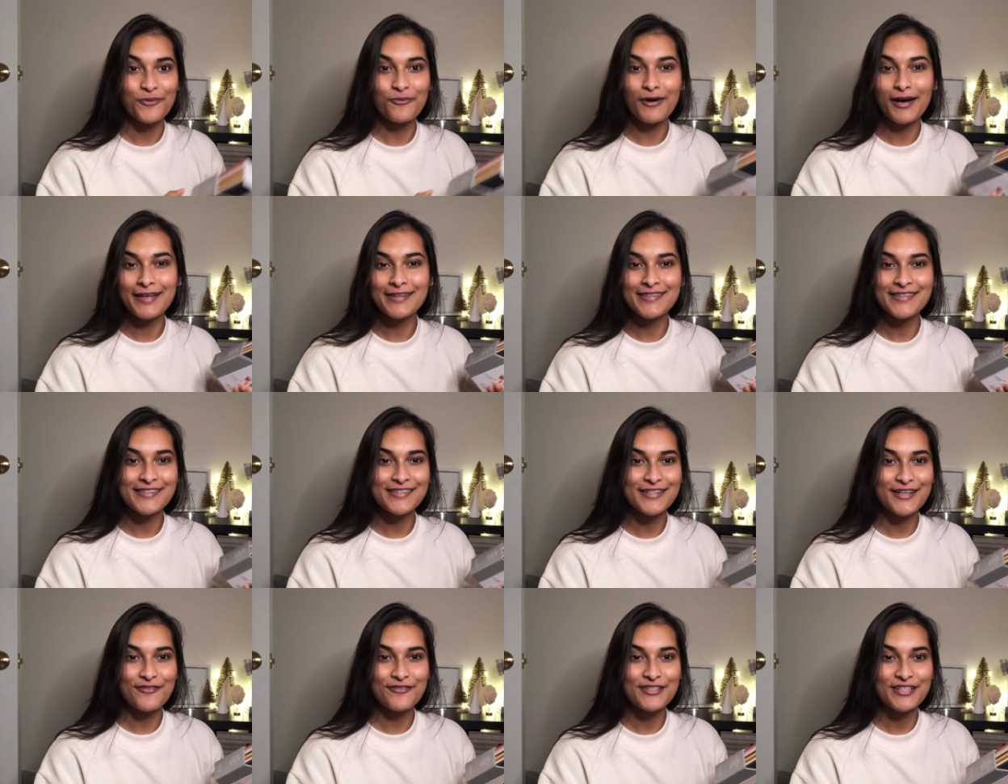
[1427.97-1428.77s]
wines and
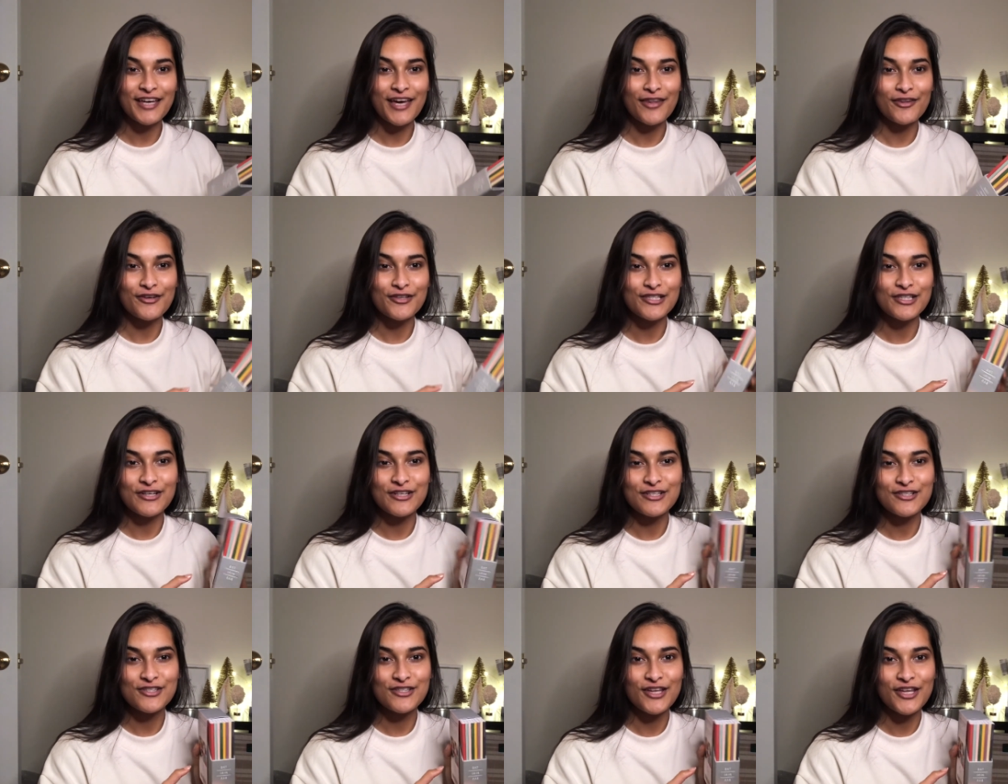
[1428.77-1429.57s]
stuff together, so I
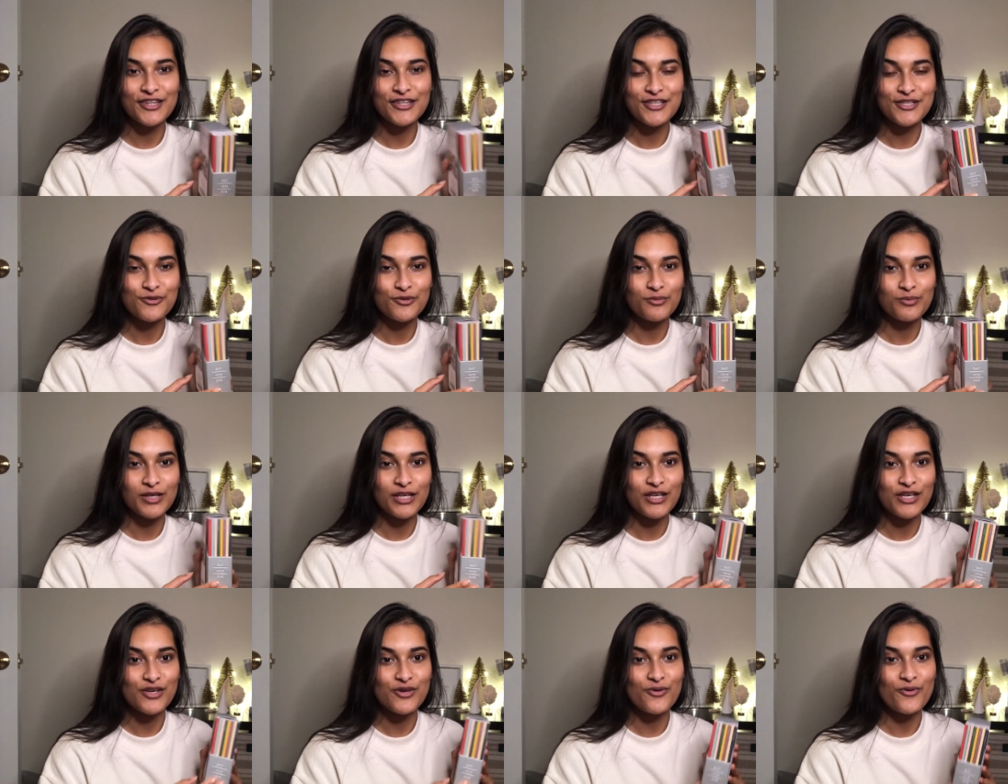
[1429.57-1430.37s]
just thought this would be
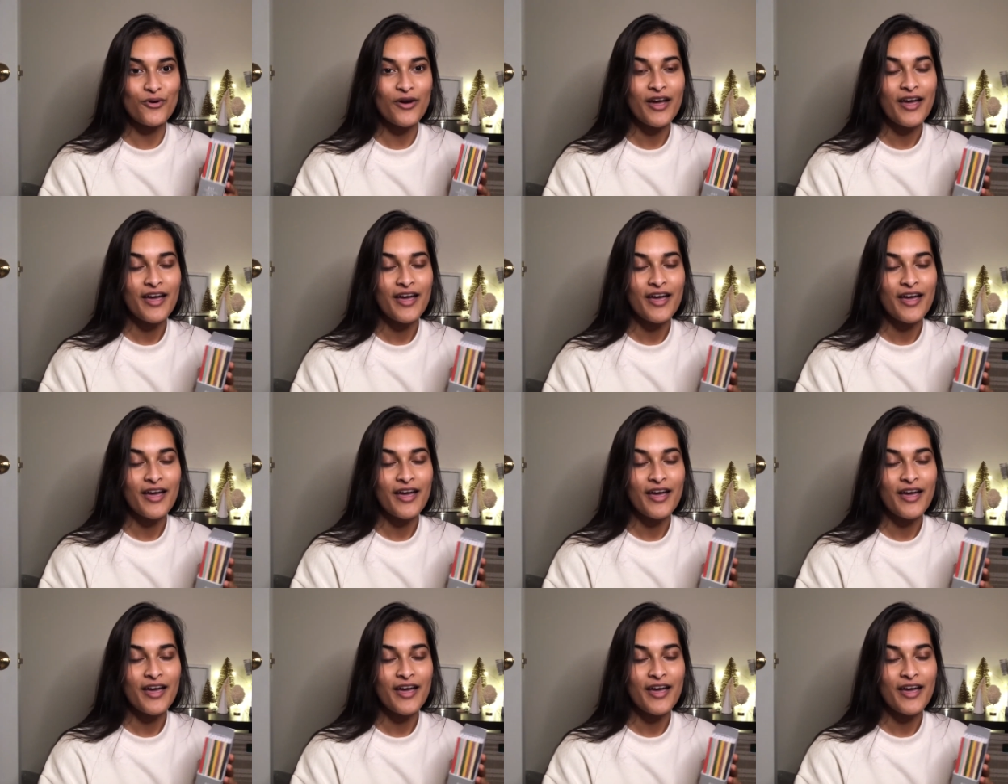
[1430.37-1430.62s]
cute.